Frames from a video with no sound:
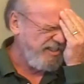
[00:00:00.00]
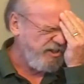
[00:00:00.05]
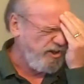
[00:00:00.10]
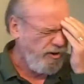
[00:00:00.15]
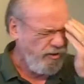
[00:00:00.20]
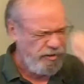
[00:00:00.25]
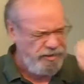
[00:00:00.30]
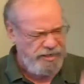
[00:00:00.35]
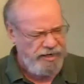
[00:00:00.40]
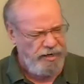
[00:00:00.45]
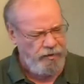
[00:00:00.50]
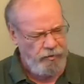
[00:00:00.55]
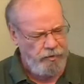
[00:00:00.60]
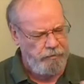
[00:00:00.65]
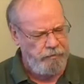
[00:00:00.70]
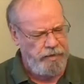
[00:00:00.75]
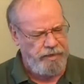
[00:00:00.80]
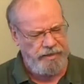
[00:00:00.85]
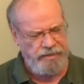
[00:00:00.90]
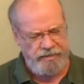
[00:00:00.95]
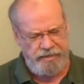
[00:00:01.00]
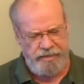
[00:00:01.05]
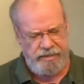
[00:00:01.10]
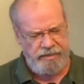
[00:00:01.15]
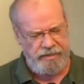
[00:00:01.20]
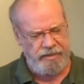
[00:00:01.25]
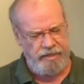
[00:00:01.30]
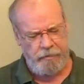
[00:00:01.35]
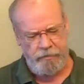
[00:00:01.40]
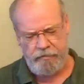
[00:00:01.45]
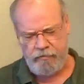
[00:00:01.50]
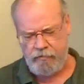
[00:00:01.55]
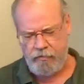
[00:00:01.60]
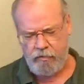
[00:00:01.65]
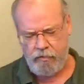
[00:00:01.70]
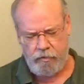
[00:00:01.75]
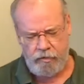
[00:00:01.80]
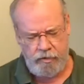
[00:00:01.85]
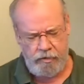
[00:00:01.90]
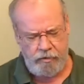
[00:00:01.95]
show us how we might take steps
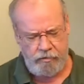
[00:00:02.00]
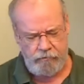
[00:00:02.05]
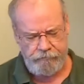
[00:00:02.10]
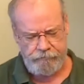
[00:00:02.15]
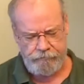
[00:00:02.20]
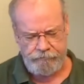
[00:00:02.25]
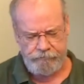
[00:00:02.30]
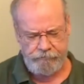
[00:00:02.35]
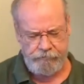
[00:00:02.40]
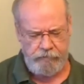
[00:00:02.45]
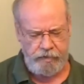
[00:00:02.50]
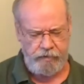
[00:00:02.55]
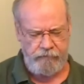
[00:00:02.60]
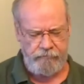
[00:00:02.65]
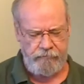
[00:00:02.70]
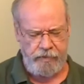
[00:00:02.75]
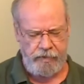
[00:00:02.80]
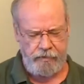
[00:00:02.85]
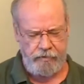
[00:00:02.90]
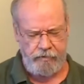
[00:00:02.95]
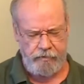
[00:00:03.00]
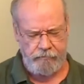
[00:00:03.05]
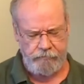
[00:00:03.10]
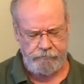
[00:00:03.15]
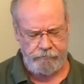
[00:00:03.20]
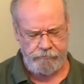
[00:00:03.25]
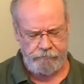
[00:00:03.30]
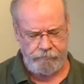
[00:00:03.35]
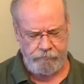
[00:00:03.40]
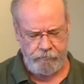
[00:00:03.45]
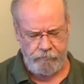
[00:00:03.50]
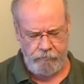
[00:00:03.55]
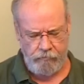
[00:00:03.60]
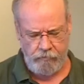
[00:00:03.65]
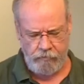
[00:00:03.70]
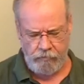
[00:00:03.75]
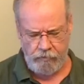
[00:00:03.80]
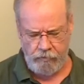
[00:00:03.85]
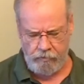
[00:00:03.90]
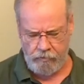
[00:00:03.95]
forward in faith.
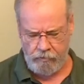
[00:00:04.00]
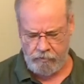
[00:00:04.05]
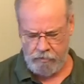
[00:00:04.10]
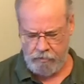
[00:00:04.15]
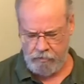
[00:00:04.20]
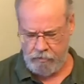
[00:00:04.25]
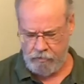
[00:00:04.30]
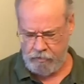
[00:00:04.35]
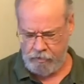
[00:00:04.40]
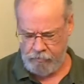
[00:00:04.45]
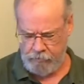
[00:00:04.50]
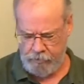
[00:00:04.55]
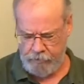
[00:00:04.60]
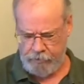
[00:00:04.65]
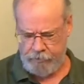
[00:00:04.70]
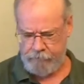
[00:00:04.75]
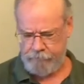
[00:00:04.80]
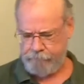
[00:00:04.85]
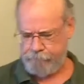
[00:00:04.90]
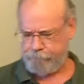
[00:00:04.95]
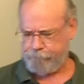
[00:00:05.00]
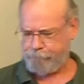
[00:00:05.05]
Amen.